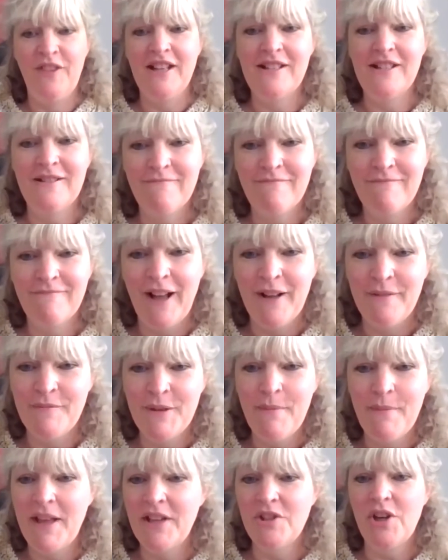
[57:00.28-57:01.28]
this
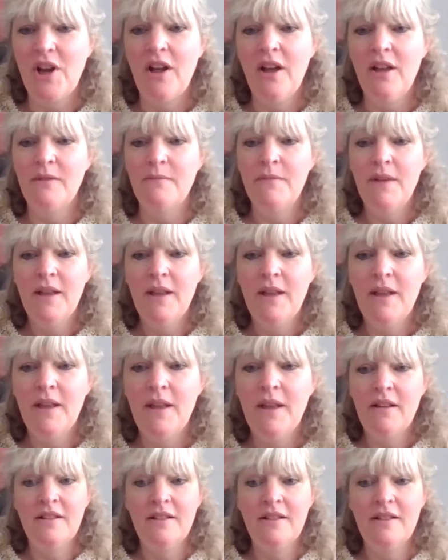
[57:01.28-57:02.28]
dementia home
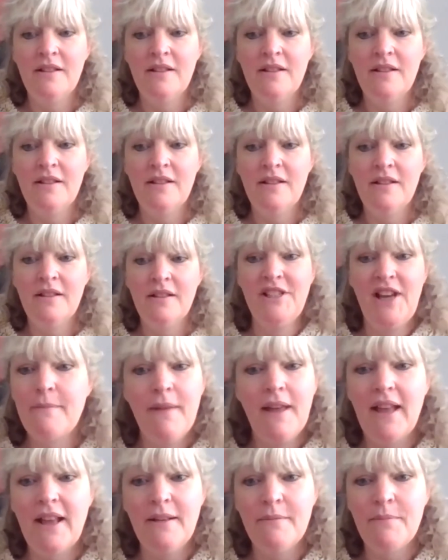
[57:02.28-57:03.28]
does
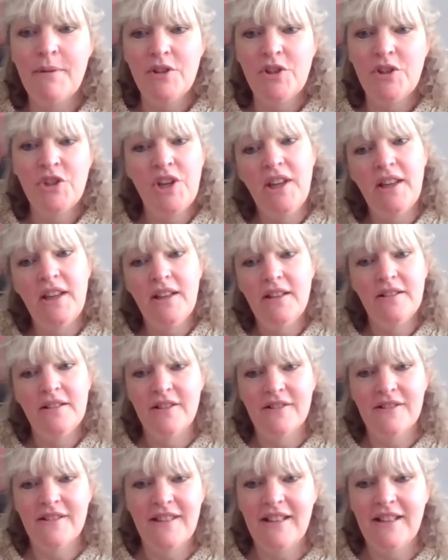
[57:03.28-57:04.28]
appreciate me, but
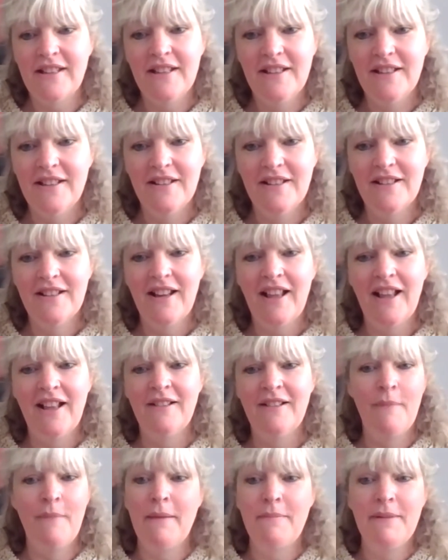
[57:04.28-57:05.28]
she just
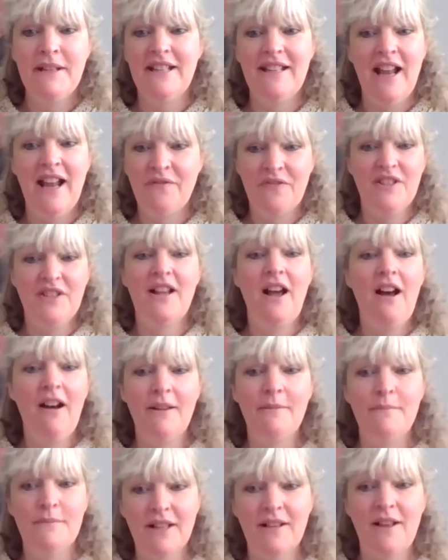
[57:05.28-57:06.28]
maybe didn't have the
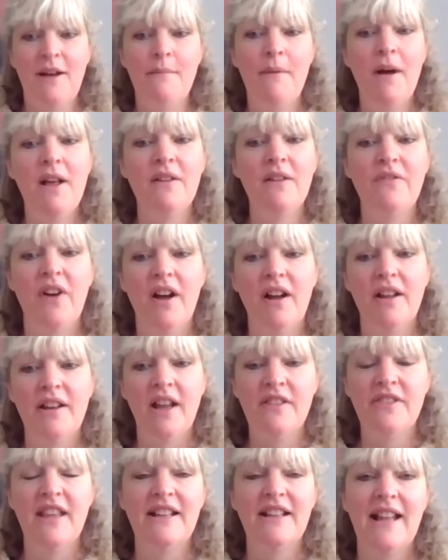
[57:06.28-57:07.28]
time to come over. And
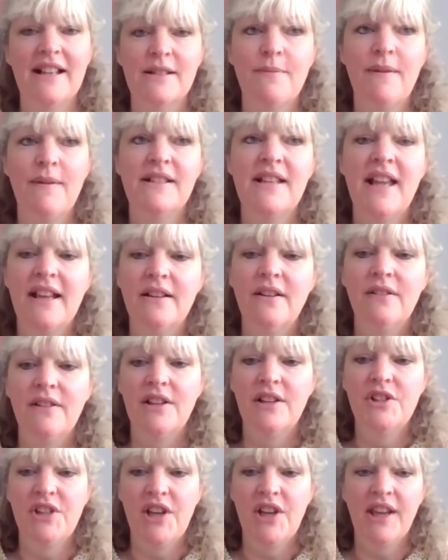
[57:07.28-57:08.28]
I think that's where
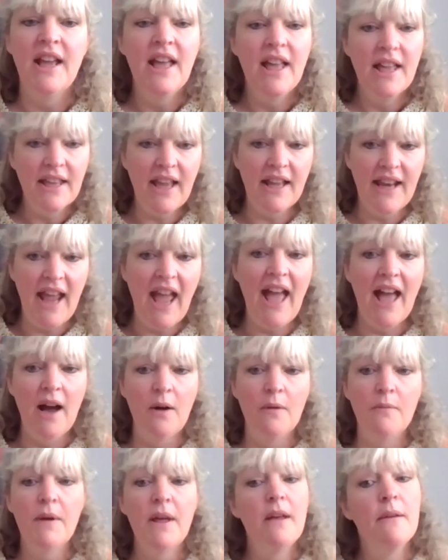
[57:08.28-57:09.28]
technology can
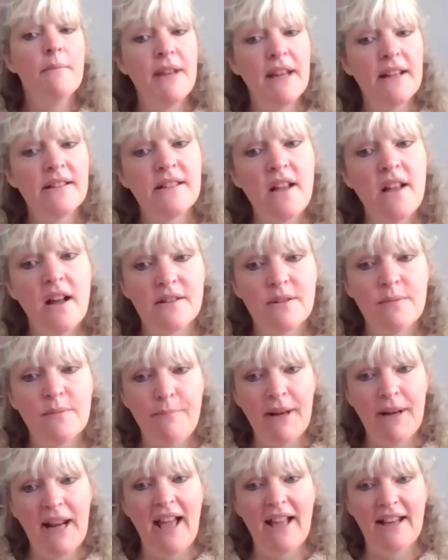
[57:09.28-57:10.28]
help. But it starts
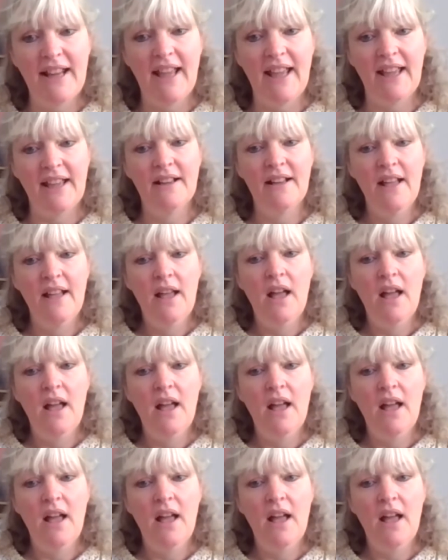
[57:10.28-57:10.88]
with planning